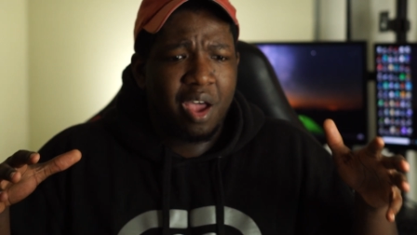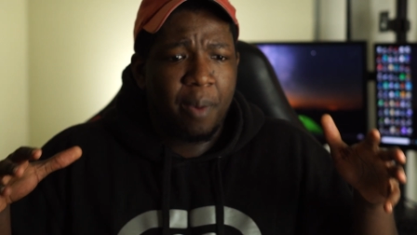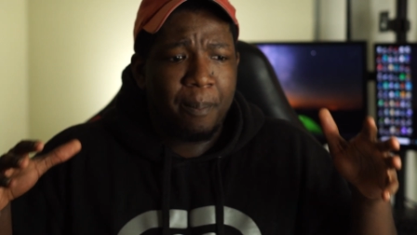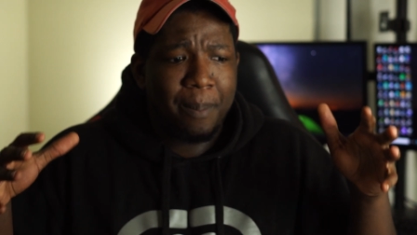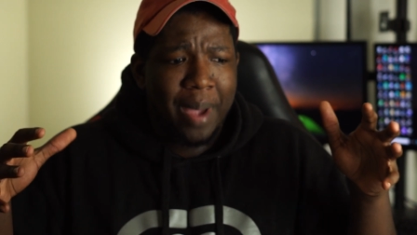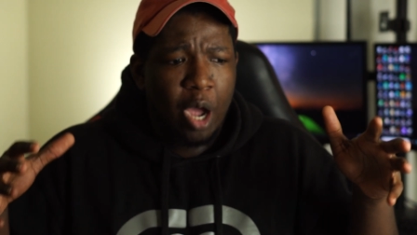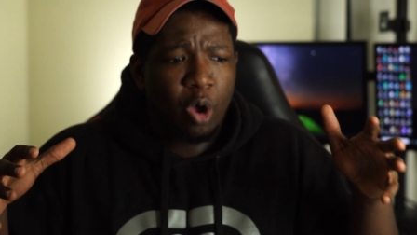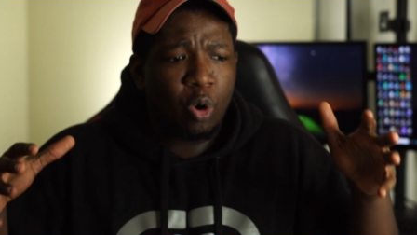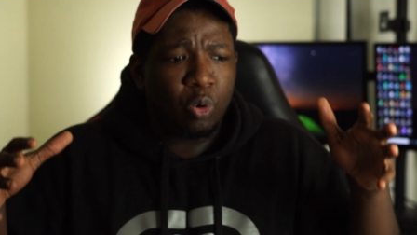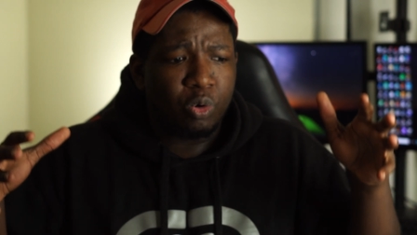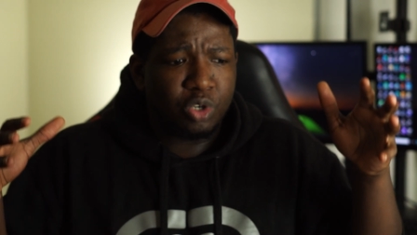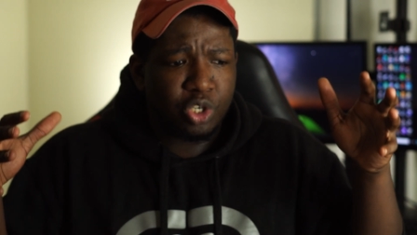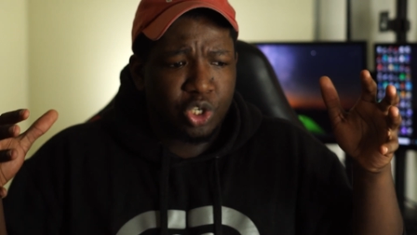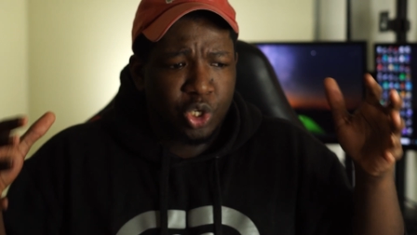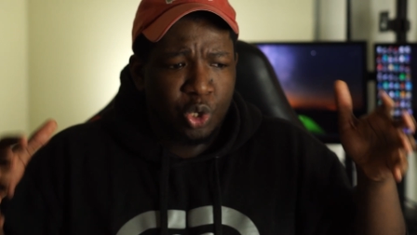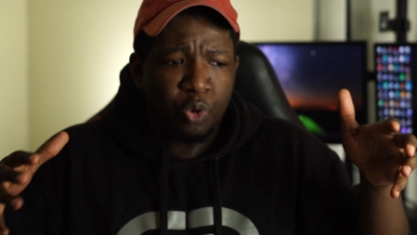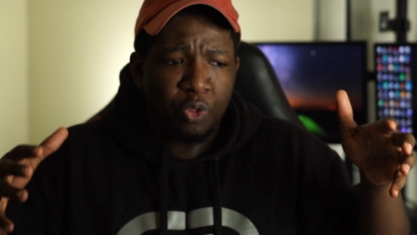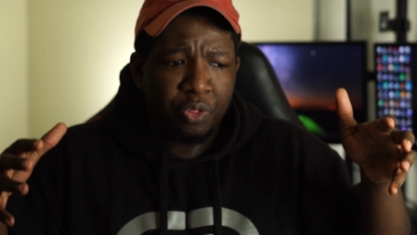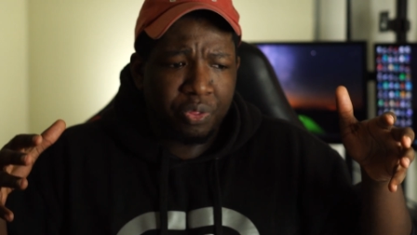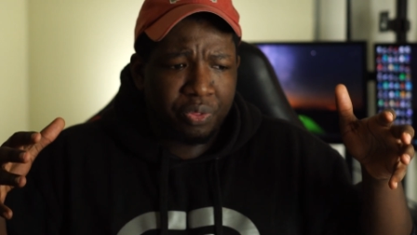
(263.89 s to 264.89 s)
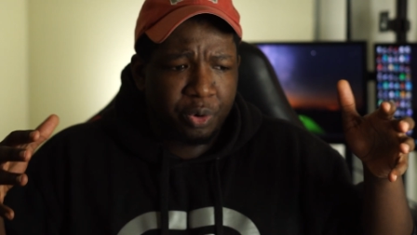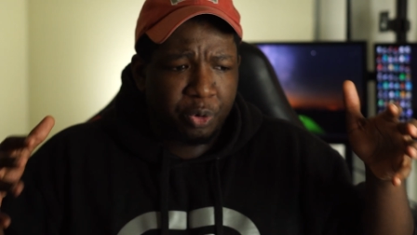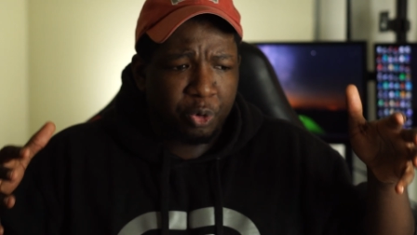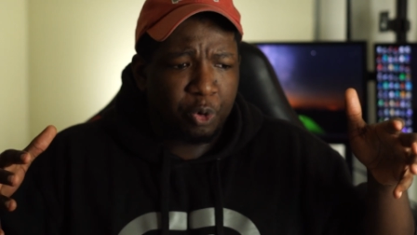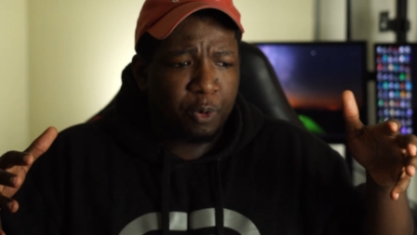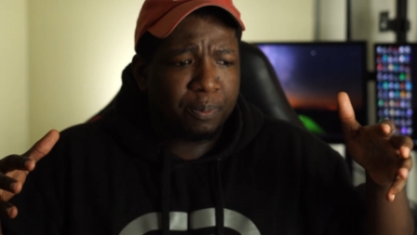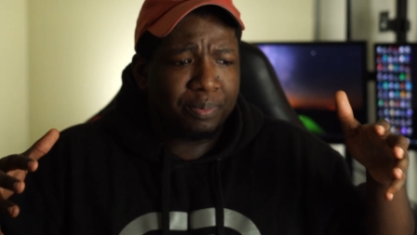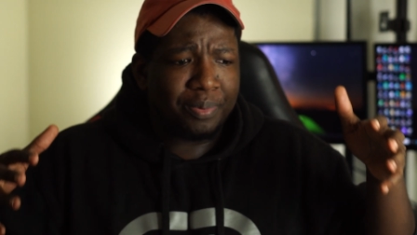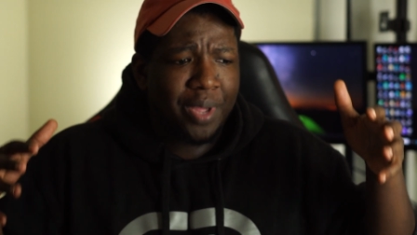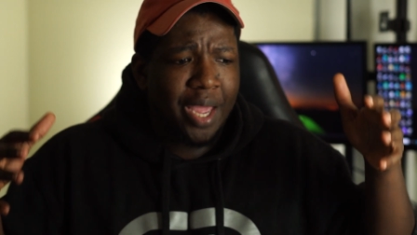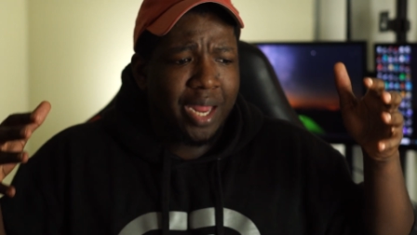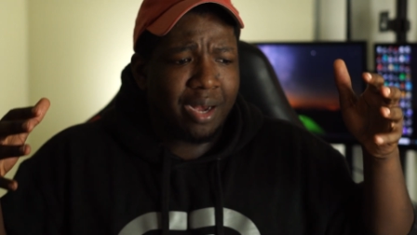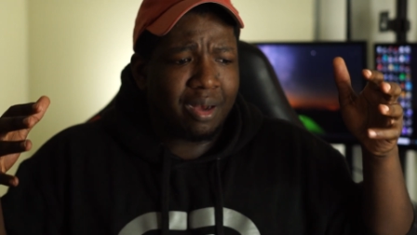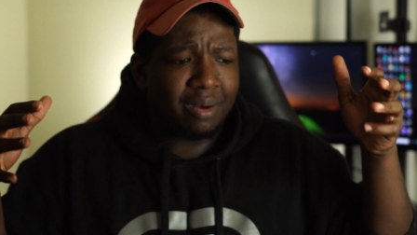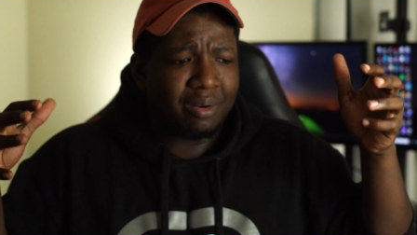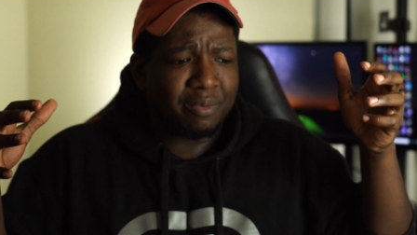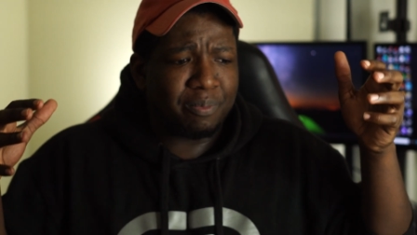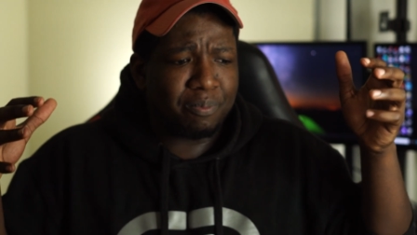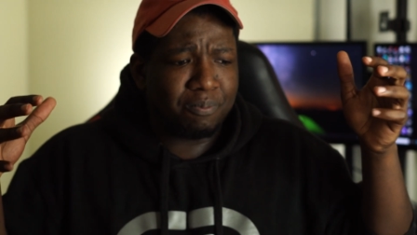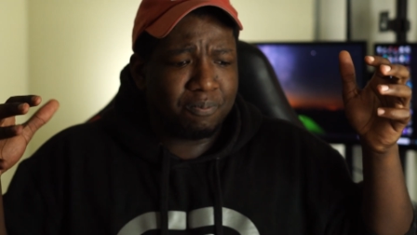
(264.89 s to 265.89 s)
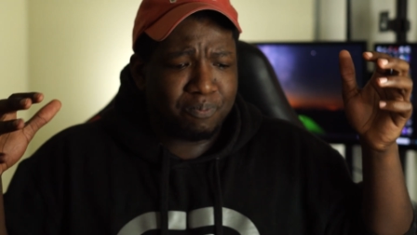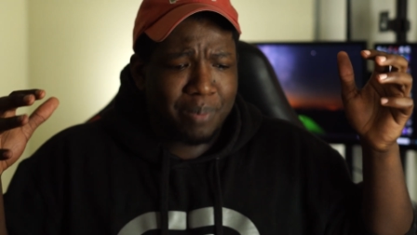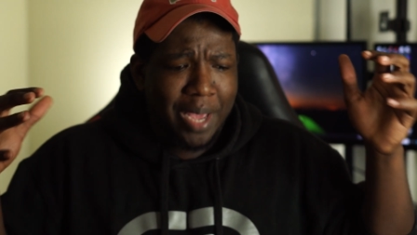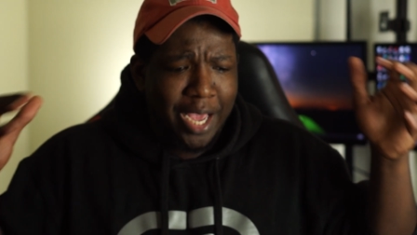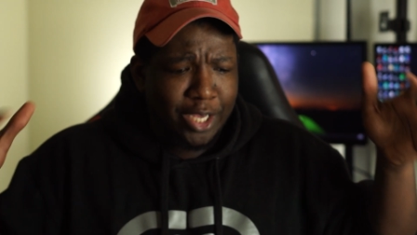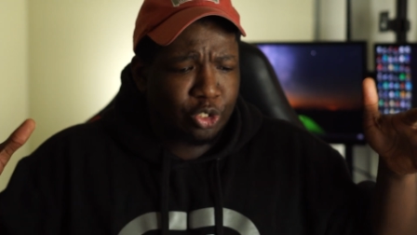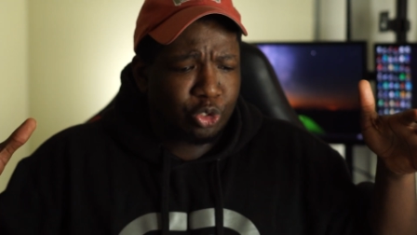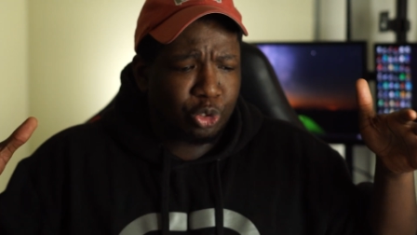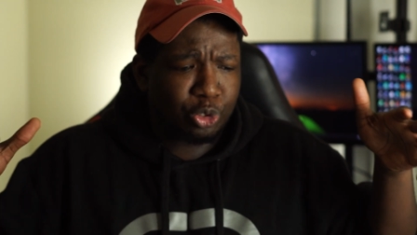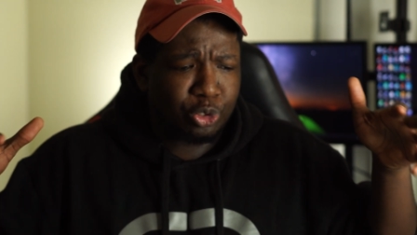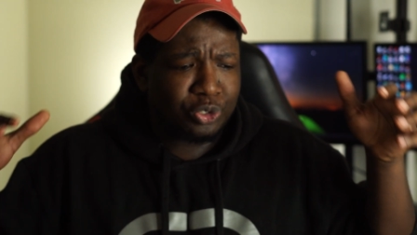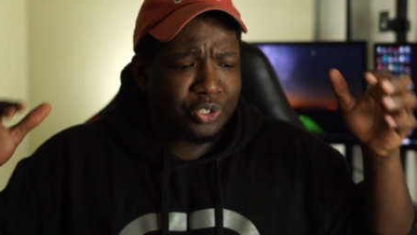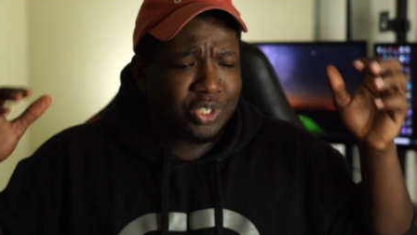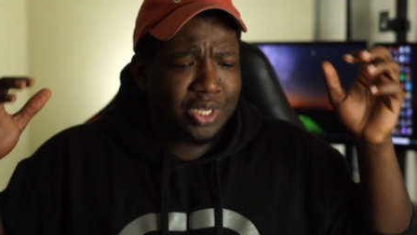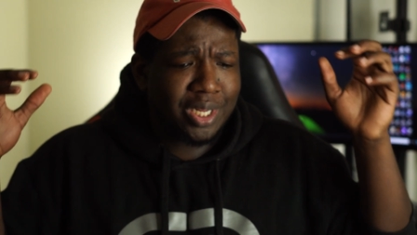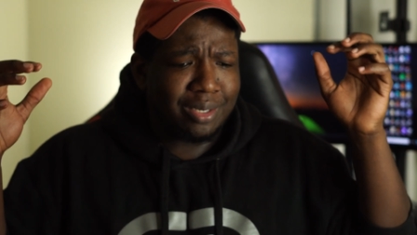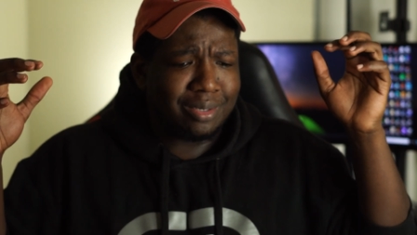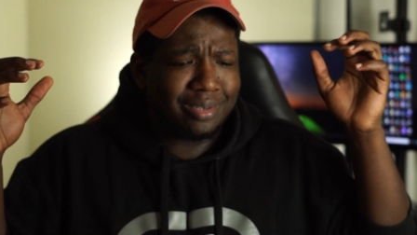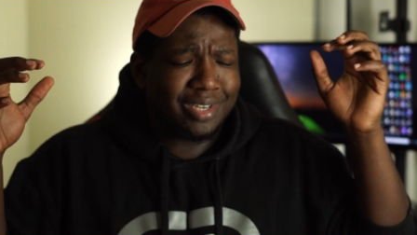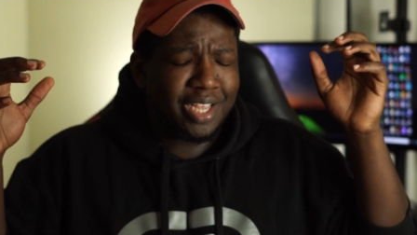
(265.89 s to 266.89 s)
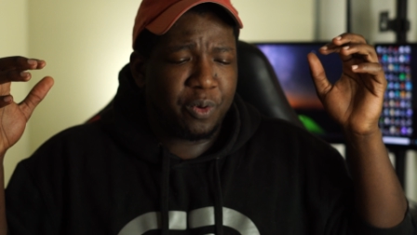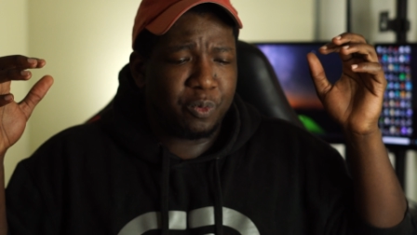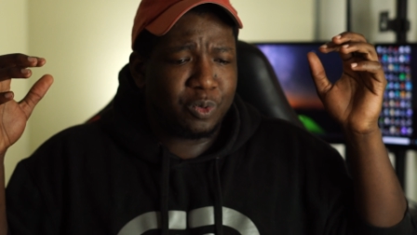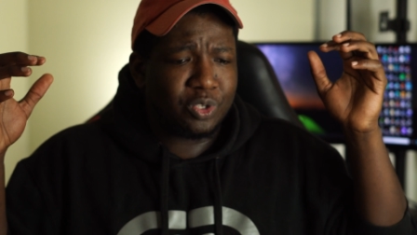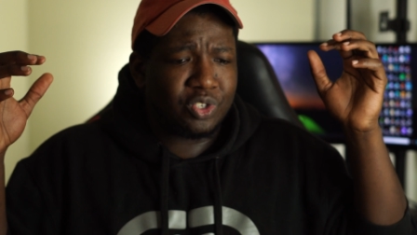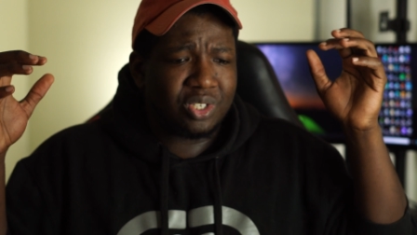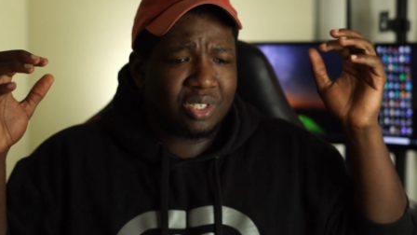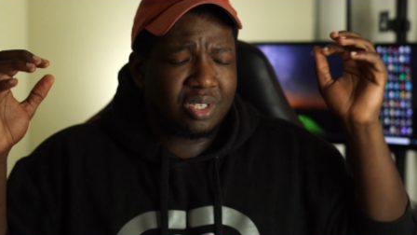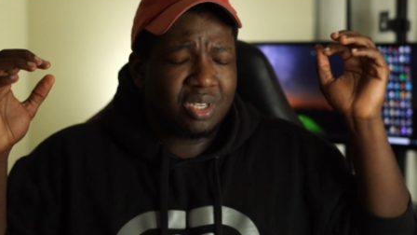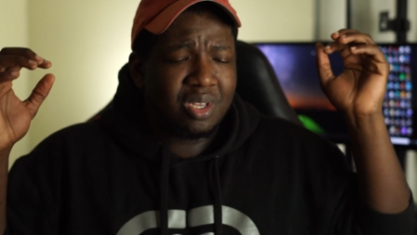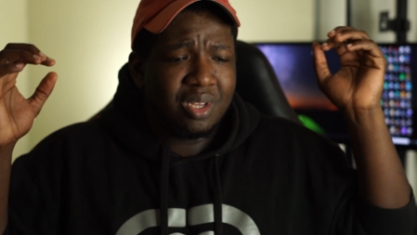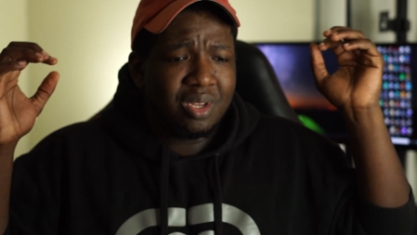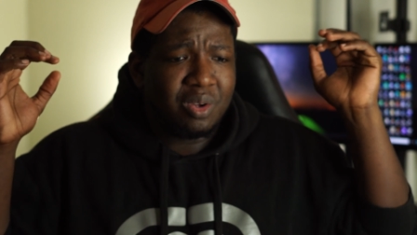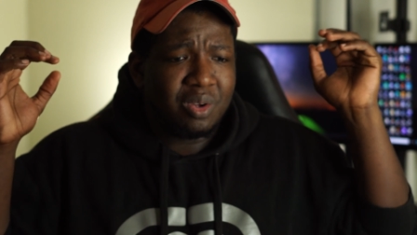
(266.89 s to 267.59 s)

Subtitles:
about youth group and pastors, and it was